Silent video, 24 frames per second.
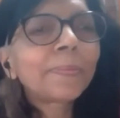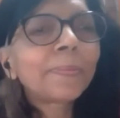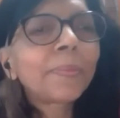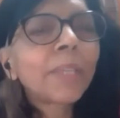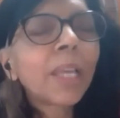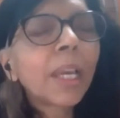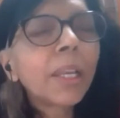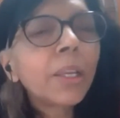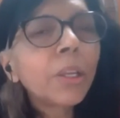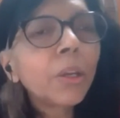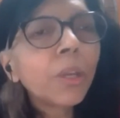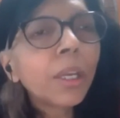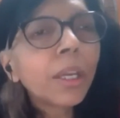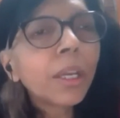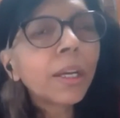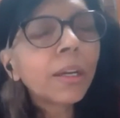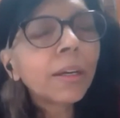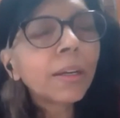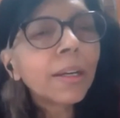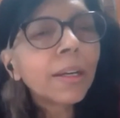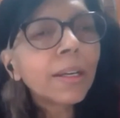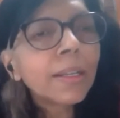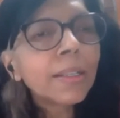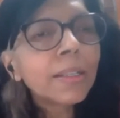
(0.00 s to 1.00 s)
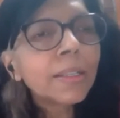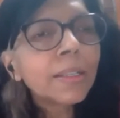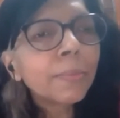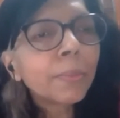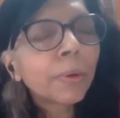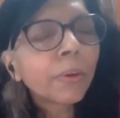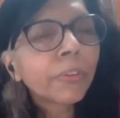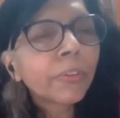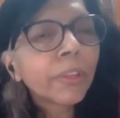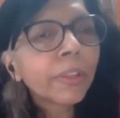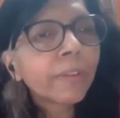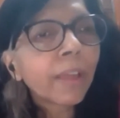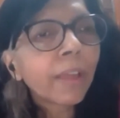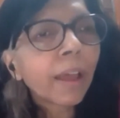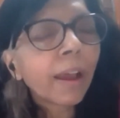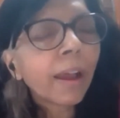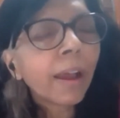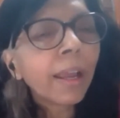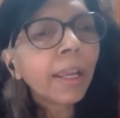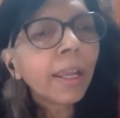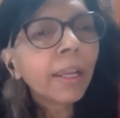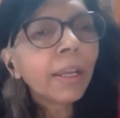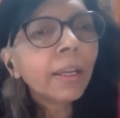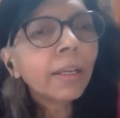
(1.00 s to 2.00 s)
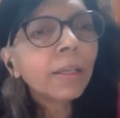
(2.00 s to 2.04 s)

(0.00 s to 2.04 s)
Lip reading: Can you hear us, Professor Sahay?